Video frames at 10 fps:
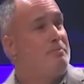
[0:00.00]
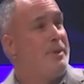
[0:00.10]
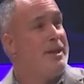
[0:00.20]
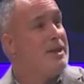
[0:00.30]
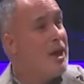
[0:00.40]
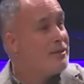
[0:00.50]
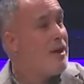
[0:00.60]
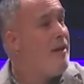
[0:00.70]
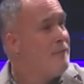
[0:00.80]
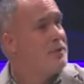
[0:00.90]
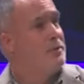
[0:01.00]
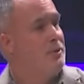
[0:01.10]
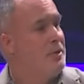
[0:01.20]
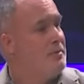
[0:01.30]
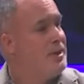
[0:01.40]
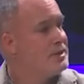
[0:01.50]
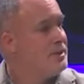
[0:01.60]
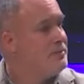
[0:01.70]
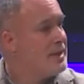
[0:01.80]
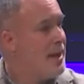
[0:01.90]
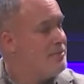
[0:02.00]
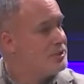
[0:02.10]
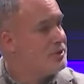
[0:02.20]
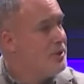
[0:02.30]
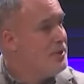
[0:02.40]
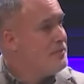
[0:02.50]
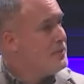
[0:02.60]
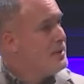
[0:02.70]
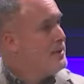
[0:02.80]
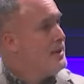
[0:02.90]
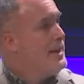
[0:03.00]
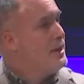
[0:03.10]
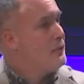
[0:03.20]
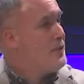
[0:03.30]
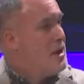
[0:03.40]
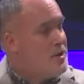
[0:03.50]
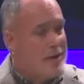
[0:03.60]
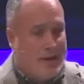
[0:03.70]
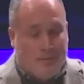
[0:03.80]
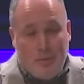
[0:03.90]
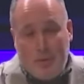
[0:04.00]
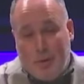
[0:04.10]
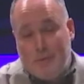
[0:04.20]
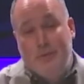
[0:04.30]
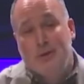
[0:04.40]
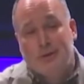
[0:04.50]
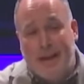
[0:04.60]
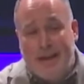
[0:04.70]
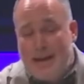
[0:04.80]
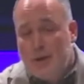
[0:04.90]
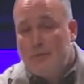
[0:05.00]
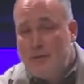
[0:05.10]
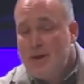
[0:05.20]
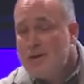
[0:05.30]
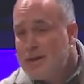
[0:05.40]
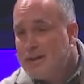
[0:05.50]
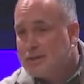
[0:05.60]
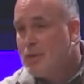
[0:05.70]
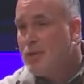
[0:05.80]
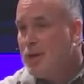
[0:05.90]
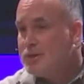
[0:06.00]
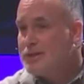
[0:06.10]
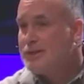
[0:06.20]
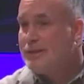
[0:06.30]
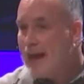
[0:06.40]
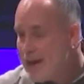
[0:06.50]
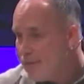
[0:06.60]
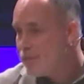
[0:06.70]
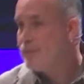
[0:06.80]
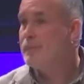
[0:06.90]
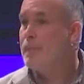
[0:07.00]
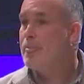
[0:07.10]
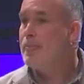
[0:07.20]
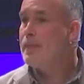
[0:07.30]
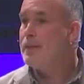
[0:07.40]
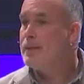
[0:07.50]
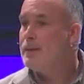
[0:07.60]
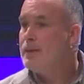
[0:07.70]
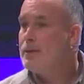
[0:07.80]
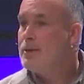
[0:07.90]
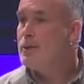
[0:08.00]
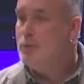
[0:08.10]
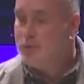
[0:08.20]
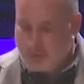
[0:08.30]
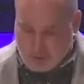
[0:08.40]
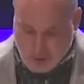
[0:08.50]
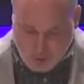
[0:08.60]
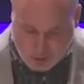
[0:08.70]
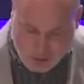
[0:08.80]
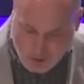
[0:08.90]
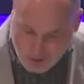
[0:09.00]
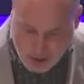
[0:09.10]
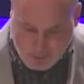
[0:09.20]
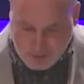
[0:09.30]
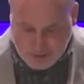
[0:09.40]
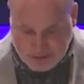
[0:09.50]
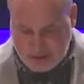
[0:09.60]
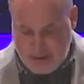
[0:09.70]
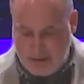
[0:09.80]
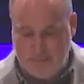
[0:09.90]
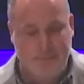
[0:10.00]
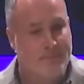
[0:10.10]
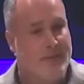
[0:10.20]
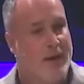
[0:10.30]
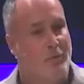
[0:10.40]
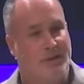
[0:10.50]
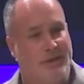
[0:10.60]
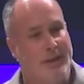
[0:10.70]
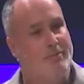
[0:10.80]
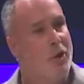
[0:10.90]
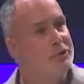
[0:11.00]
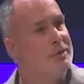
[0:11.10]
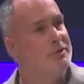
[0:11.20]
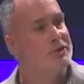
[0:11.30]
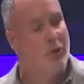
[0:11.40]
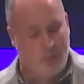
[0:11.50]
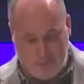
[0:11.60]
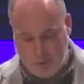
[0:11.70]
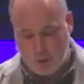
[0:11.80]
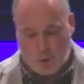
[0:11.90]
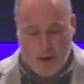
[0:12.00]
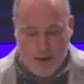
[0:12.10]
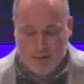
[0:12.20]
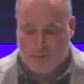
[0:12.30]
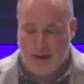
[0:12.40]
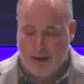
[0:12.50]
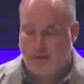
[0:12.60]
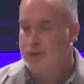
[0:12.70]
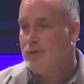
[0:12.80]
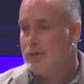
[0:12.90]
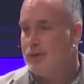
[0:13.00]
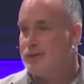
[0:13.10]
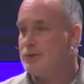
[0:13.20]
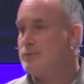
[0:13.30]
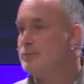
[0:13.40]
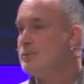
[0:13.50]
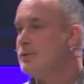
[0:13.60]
being uncomfortable. It means sometimes interfering, what feels like interfering in someone else's life who's caught up in sin. And once again, most of us don't feel qualified to do this.